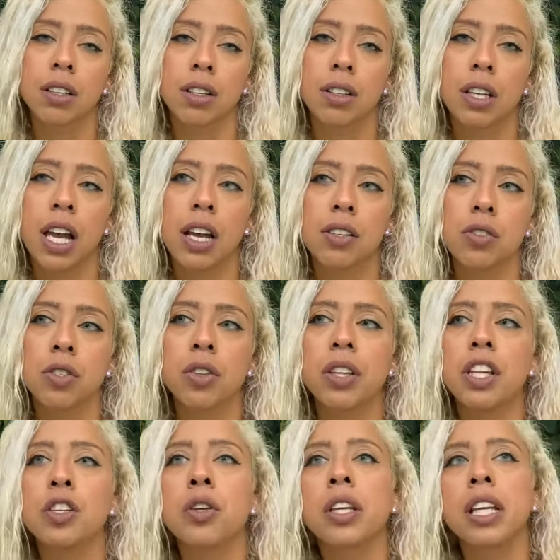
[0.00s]
yeah so
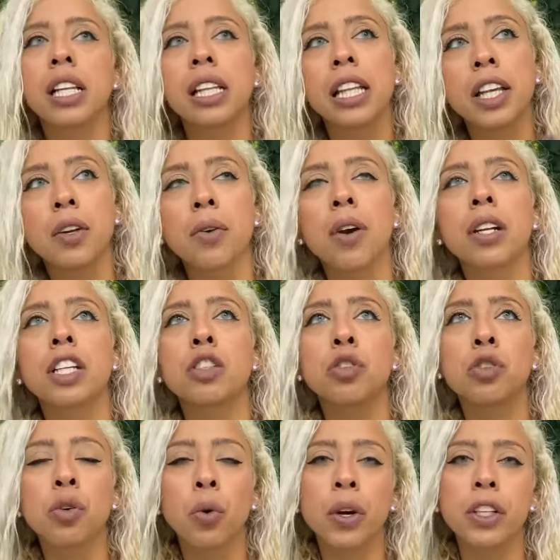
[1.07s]
then you can later on
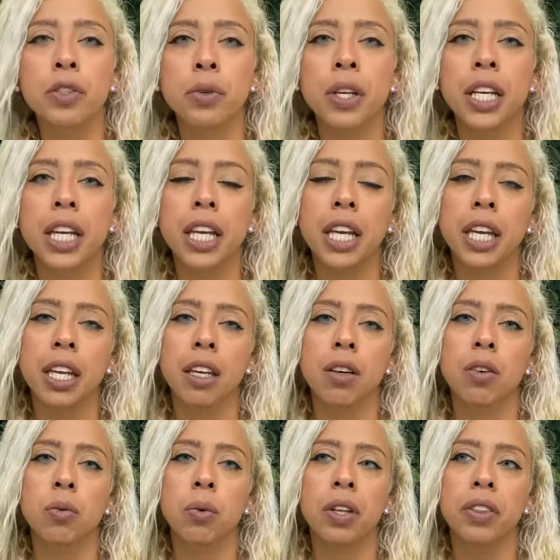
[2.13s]
enjoy drinking
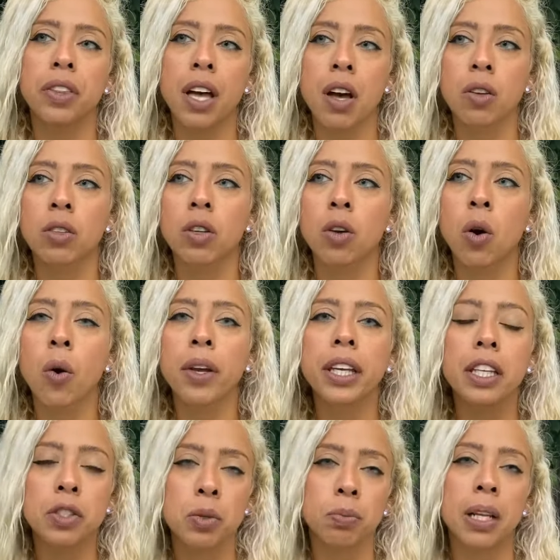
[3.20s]
without going
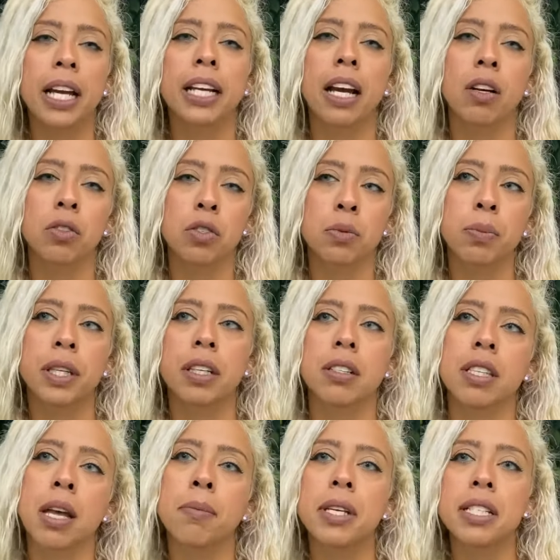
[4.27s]
into blackouts because
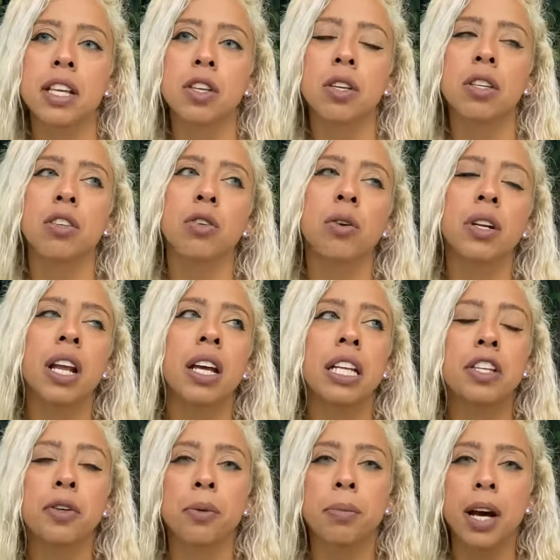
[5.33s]
that means that you're not
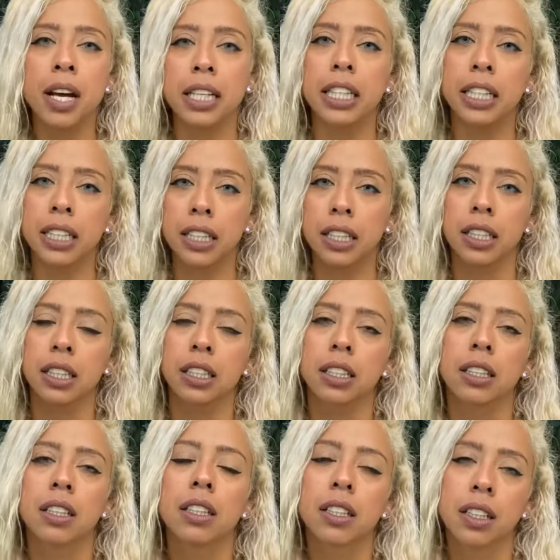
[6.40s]
in your body
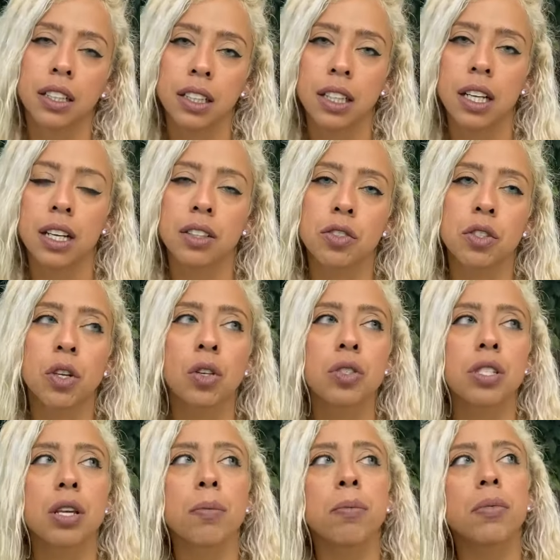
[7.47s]
yeah so
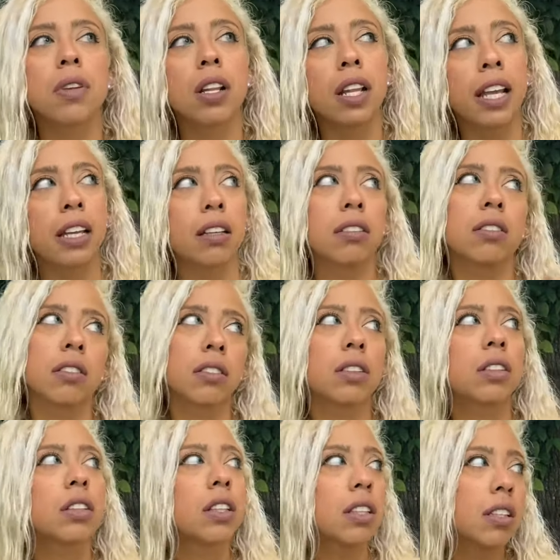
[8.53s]
some like
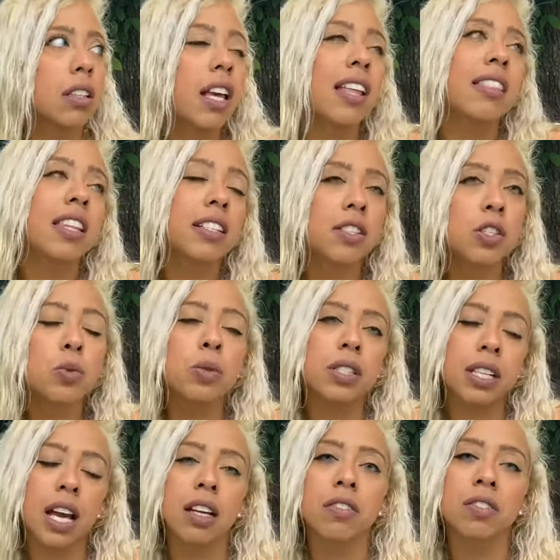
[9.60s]
and this is what's
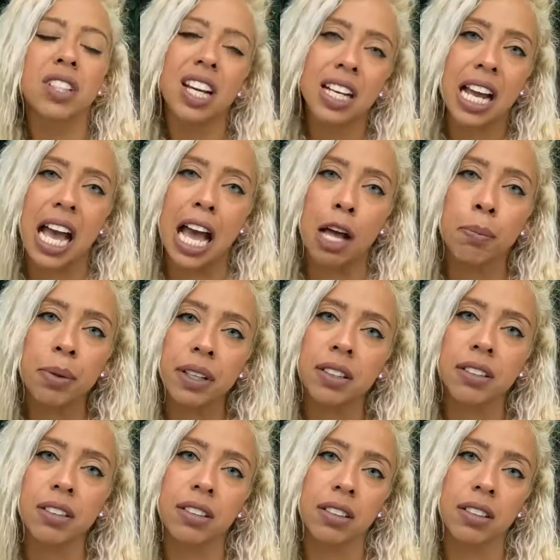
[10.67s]
kind of gonna happen